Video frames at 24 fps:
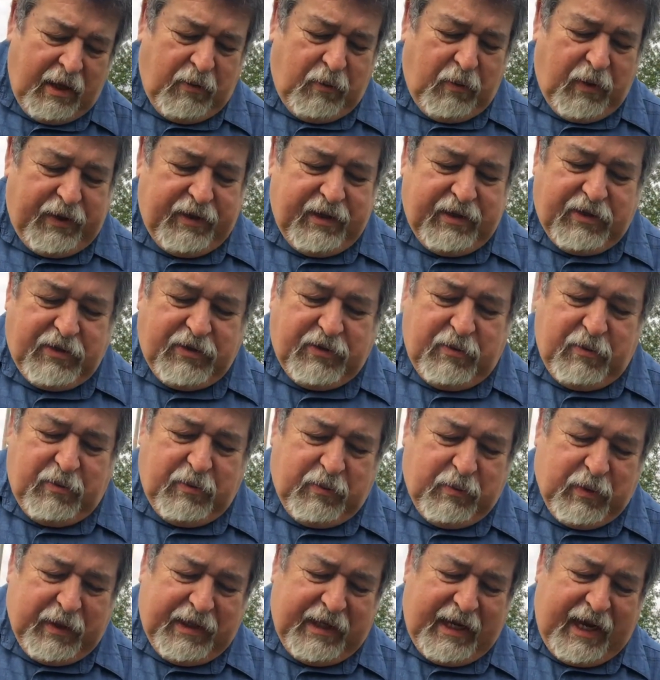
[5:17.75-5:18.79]
Well,
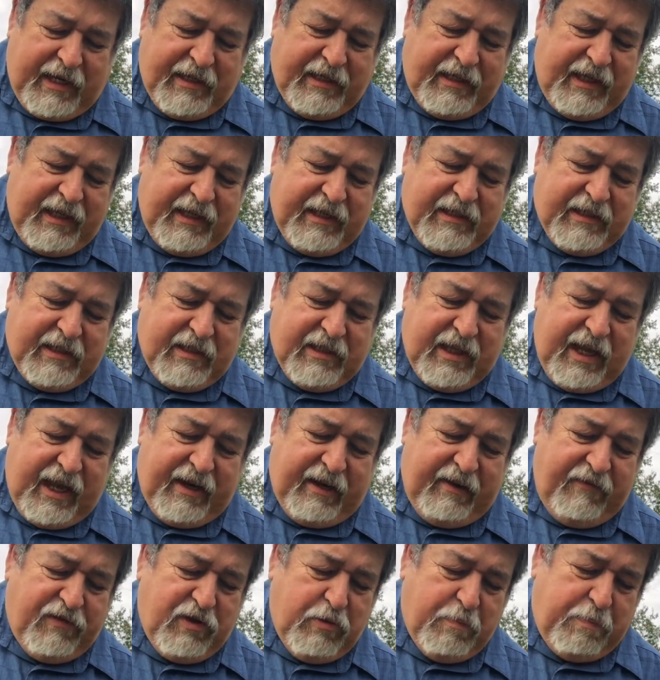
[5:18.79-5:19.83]
the idea is that
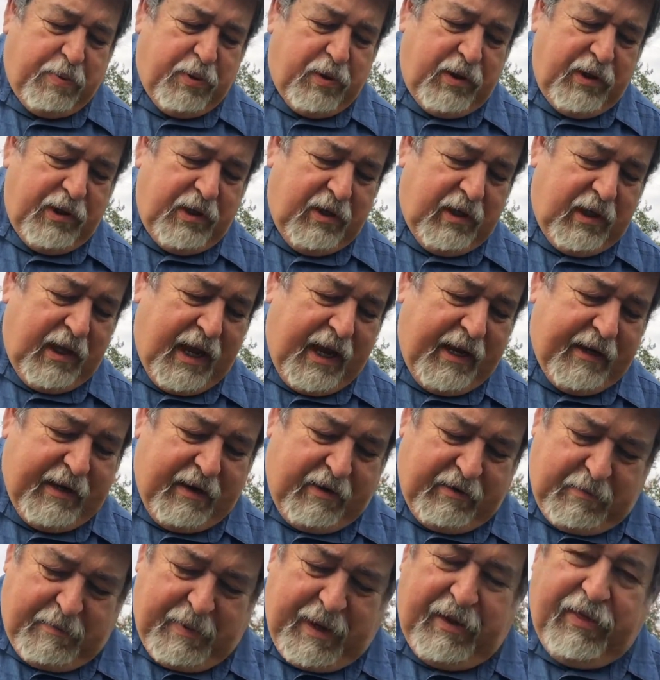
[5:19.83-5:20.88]
if you pull your line
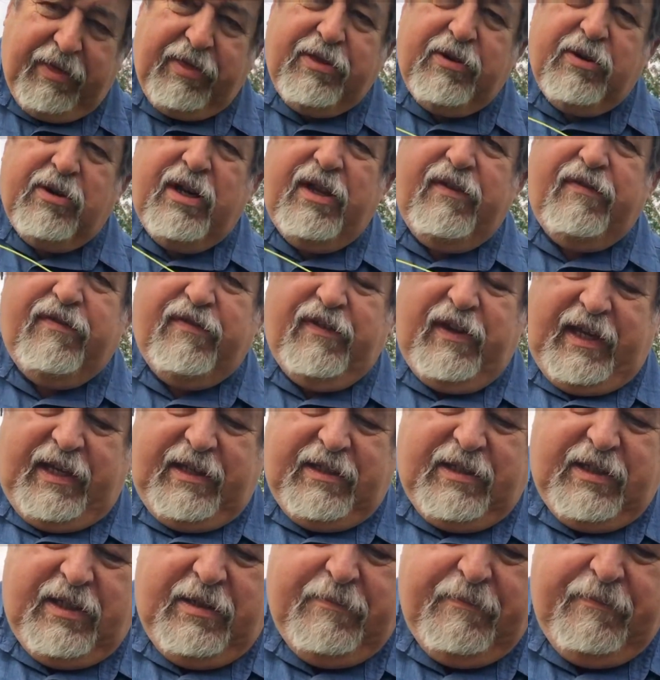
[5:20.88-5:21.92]
out about 30
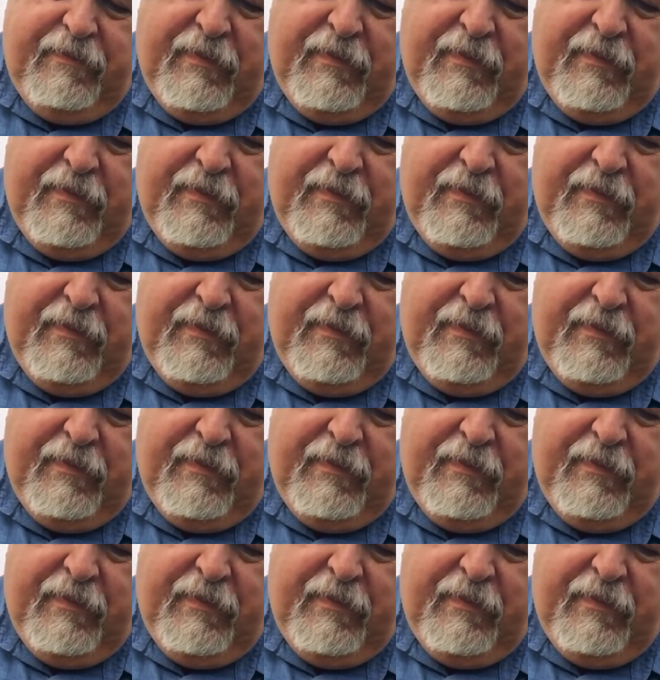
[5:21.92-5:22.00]
feet,